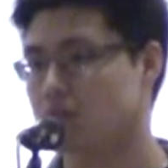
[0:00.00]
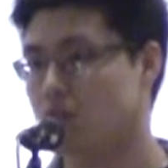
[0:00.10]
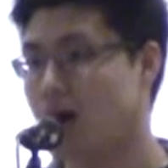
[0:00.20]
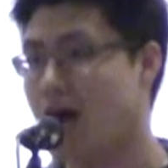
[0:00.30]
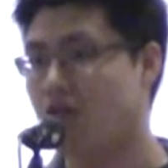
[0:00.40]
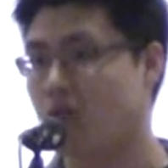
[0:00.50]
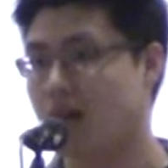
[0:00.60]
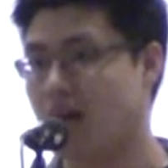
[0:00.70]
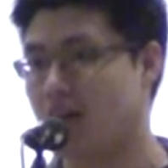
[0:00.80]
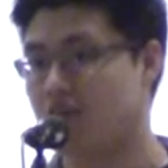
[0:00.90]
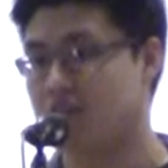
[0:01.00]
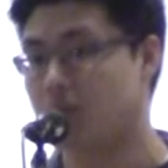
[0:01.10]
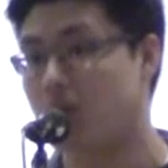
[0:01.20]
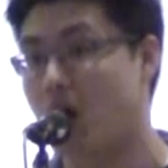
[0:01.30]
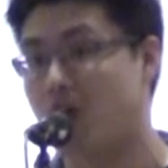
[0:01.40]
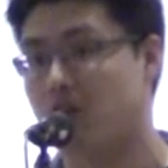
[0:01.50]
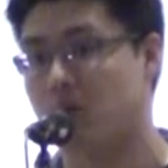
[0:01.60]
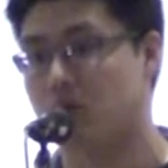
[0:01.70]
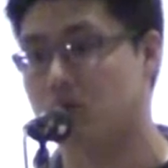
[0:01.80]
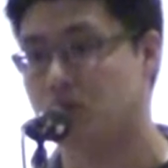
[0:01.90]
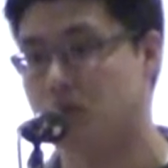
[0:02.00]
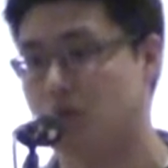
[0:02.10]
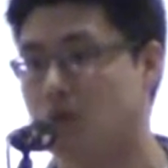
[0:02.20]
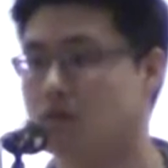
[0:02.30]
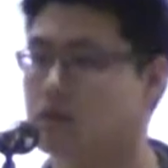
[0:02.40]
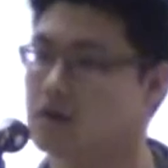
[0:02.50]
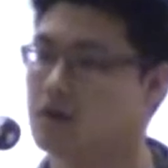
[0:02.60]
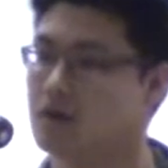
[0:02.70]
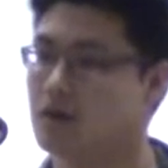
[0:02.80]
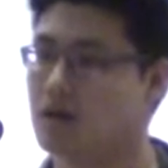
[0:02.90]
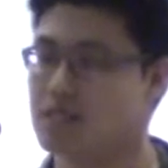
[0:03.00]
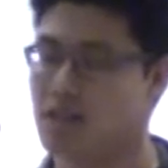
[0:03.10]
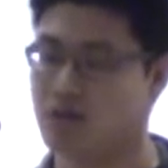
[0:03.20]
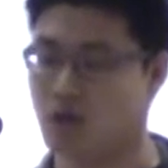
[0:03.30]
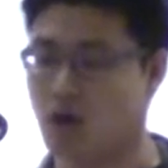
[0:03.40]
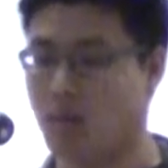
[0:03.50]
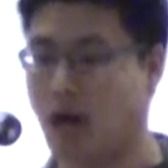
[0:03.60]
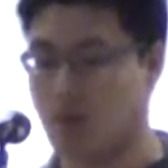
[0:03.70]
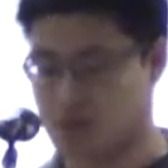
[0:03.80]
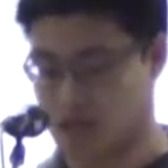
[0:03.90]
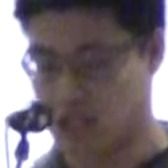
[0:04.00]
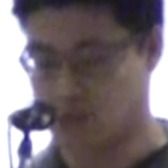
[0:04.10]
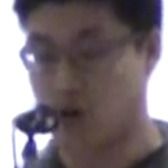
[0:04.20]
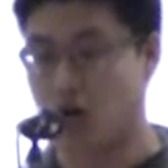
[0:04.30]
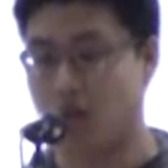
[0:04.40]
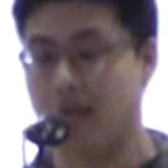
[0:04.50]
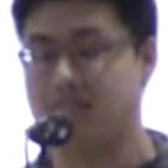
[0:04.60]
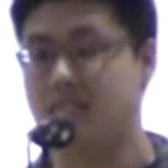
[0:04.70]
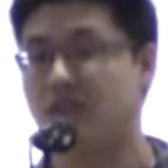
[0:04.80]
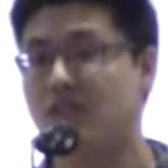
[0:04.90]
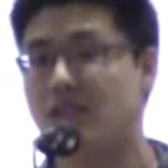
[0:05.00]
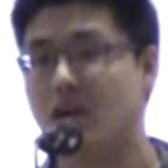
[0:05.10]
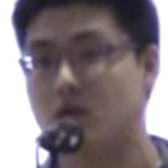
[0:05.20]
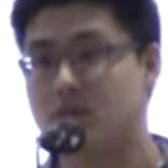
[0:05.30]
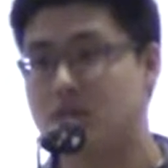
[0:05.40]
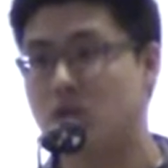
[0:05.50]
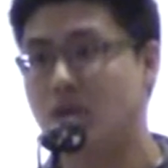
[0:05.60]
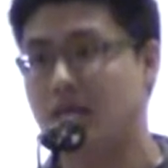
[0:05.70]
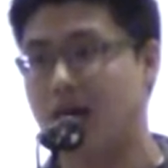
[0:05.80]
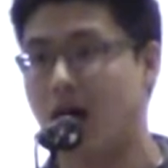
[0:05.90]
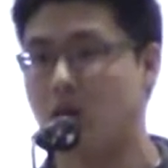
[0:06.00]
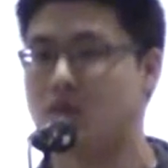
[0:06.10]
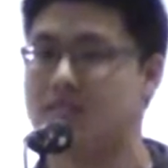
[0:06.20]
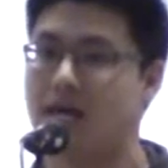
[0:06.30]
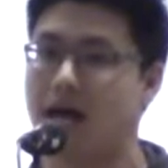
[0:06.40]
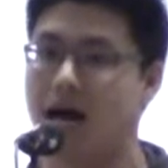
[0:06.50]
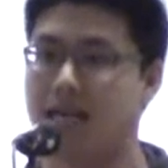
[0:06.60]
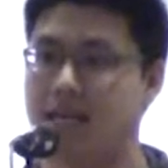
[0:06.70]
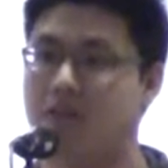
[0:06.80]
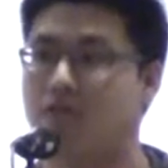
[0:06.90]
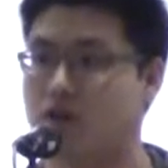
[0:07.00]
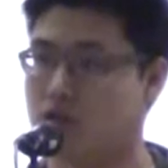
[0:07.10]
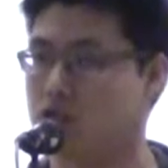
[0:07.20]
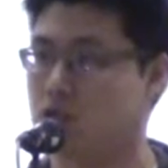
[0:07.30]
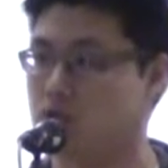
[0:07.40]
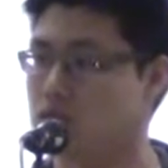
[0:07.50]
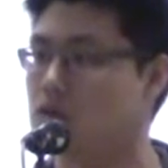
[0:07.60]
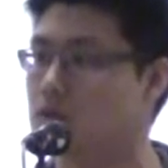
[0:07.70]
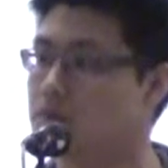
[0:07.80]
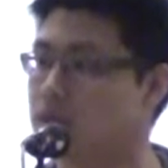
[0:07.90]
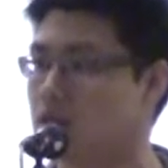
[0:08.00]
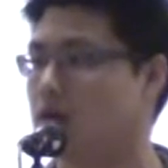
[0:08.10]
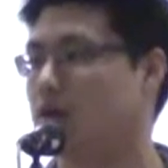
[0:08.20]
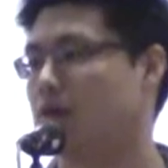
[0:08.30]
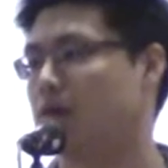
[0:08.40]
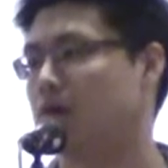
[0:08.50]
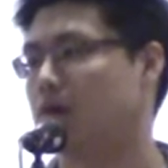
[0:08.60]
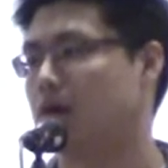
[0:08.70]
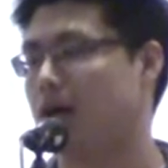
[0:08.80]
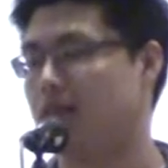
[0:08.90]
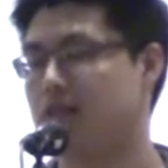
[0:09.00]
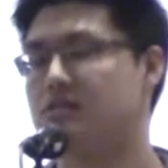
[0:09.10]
So a halfway life is unprofitable to you. Because after all the Bible studies, prayer meetings, and everything that goes in between, God will say, I never knew you. And